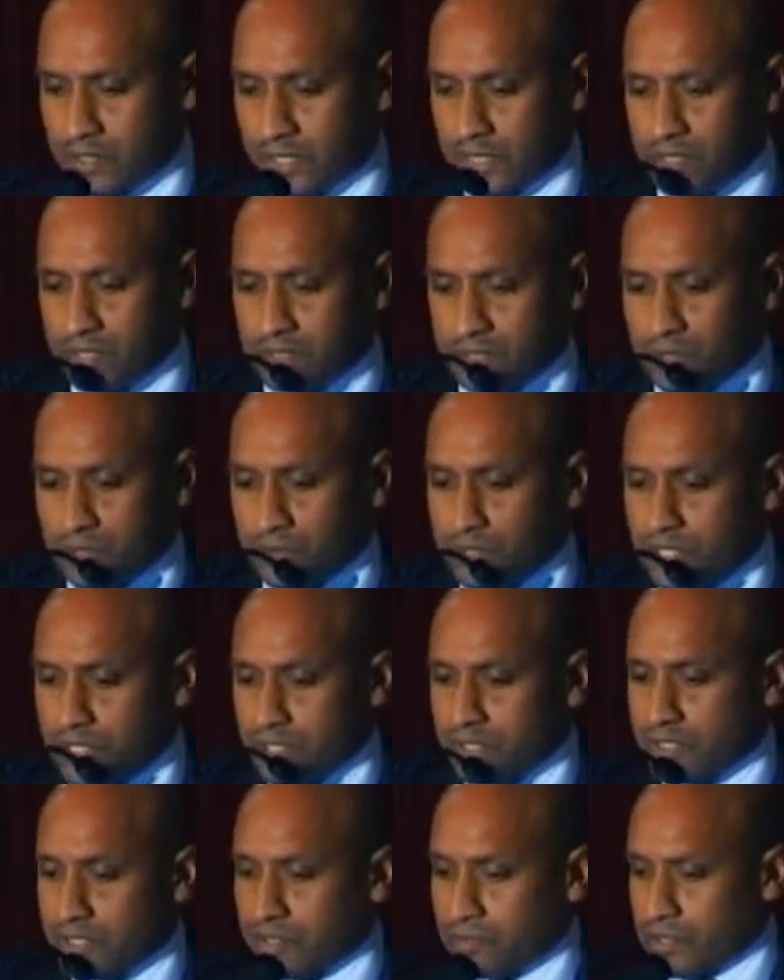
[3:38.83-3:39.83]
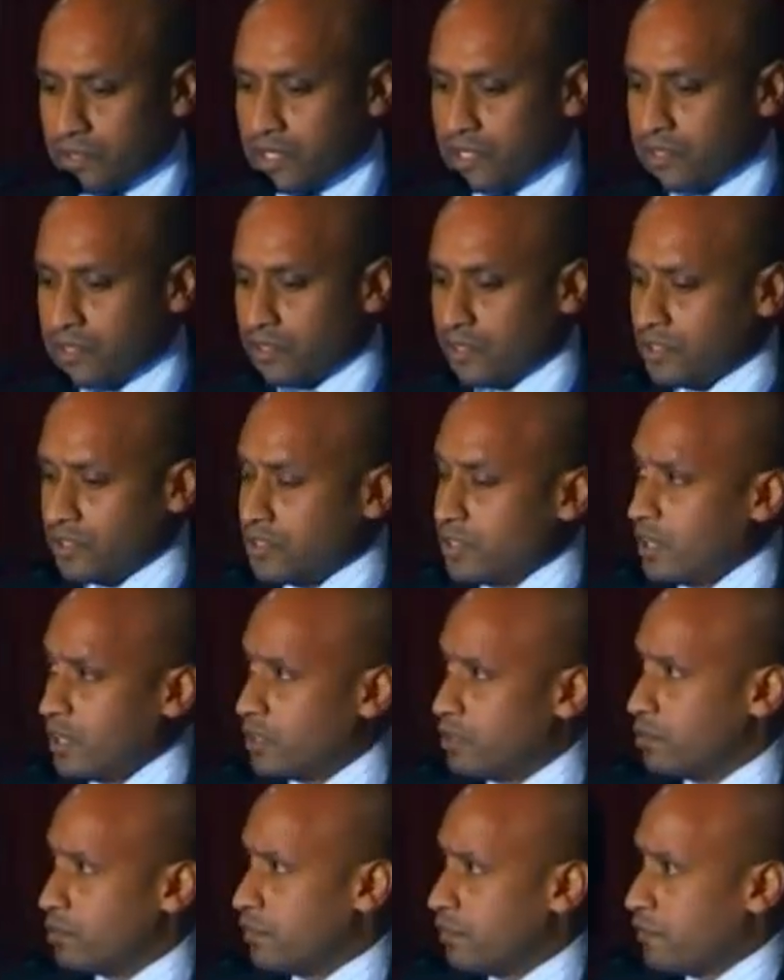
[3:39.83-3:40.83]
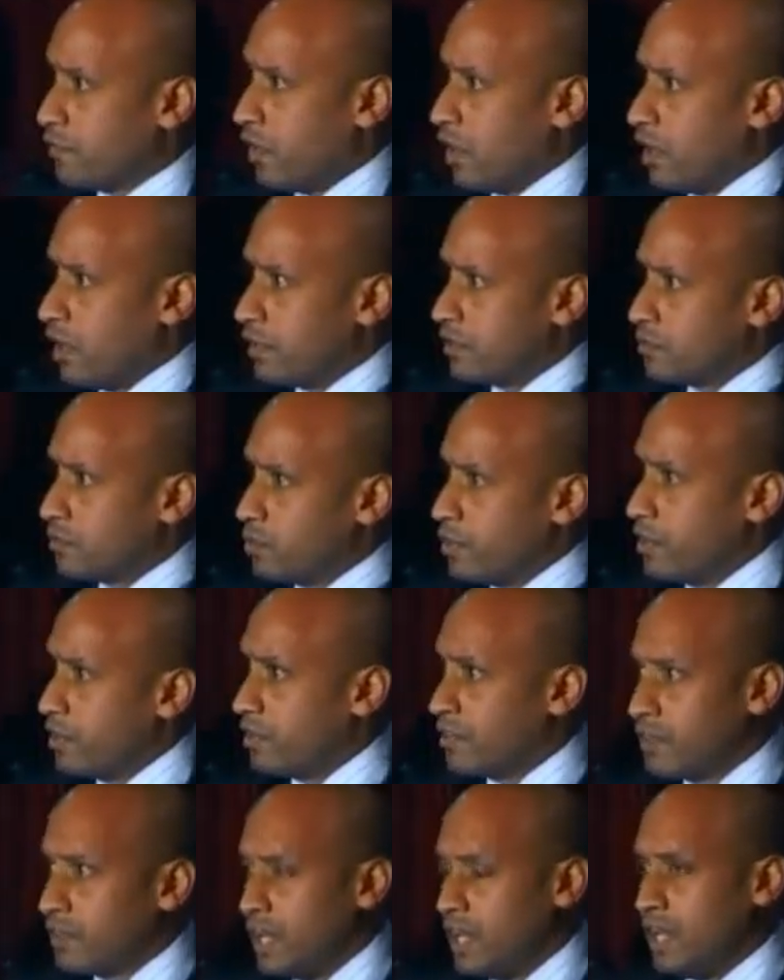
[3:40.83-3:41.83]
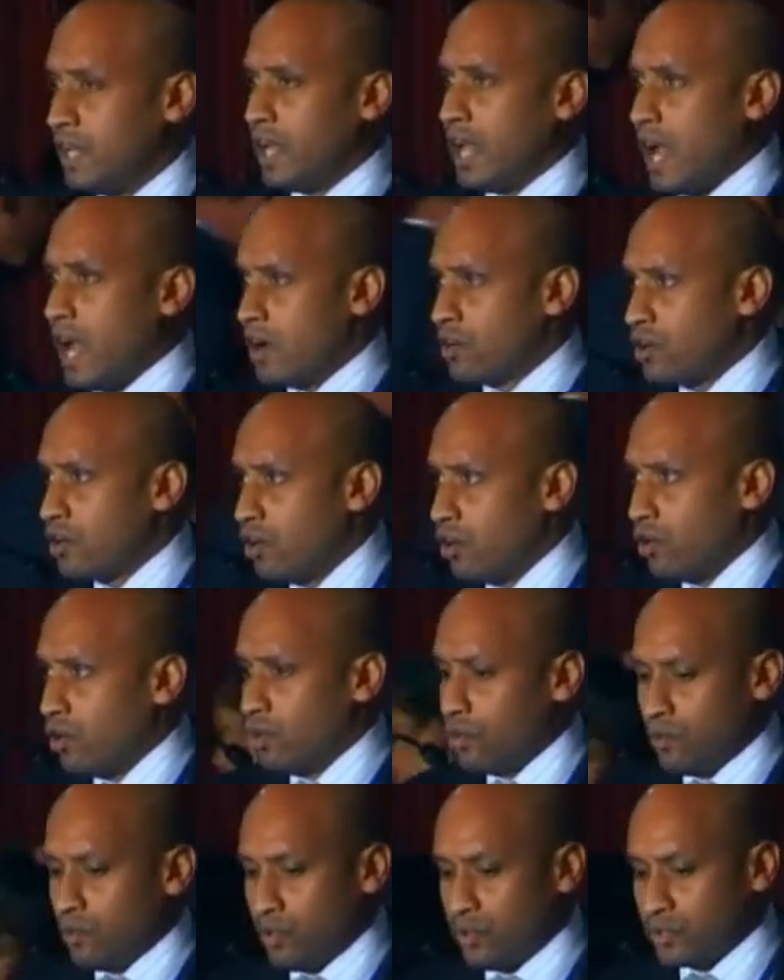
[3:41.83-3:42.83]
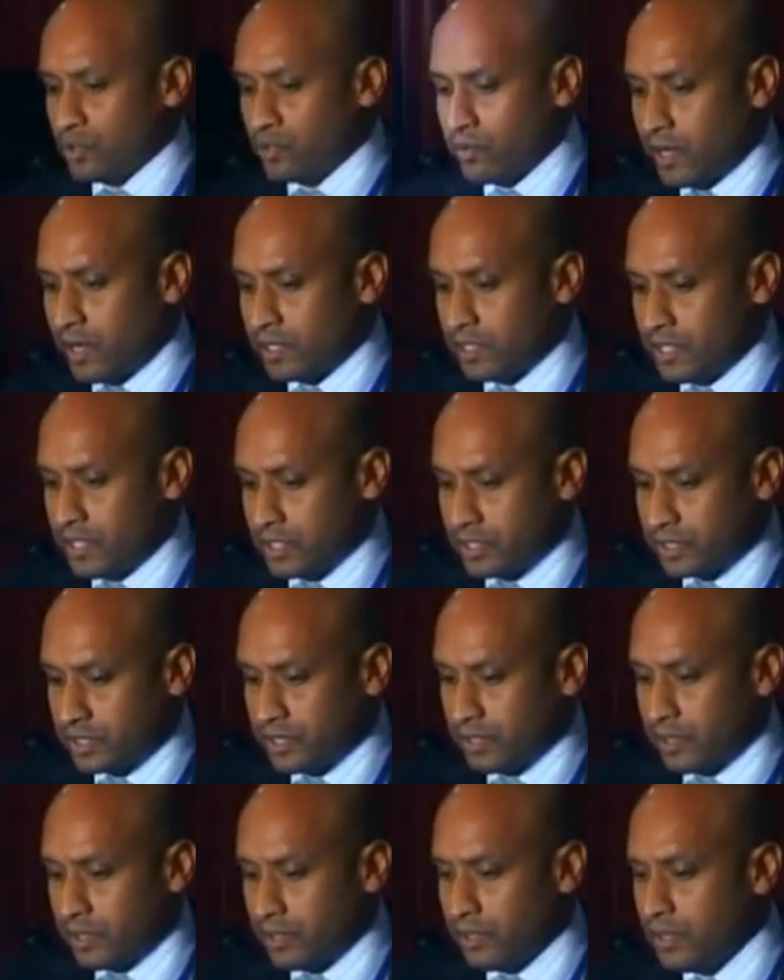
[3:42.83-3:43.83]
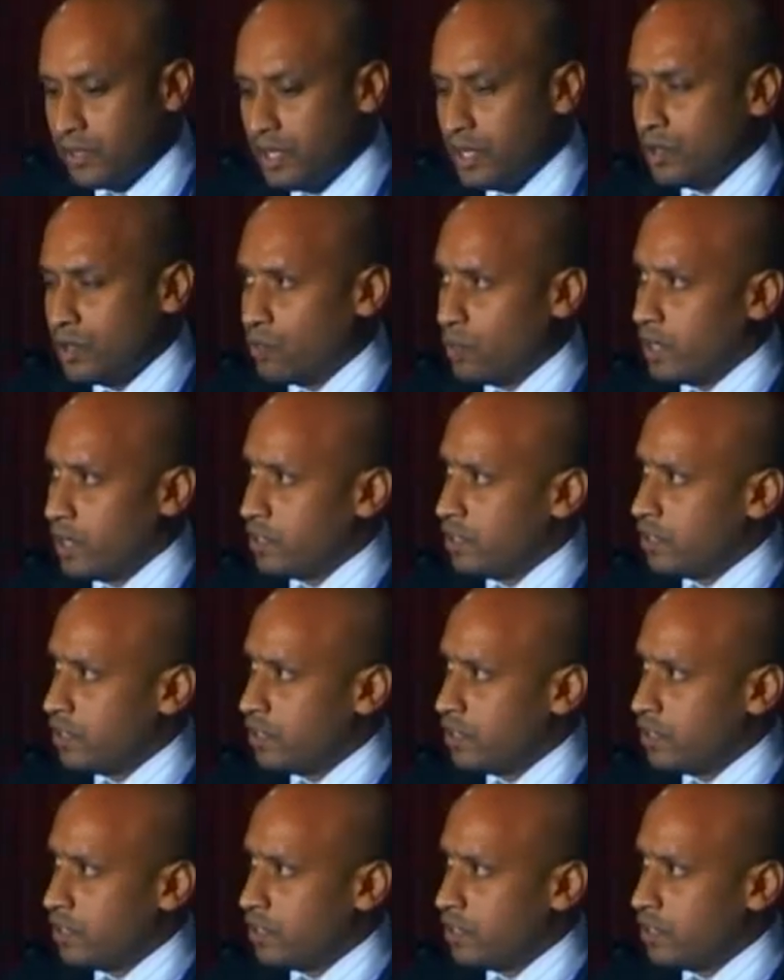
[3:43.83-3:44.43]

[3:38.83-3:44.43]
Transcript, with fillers: linked to addiction research that you would find with alcohol or drug addiction, where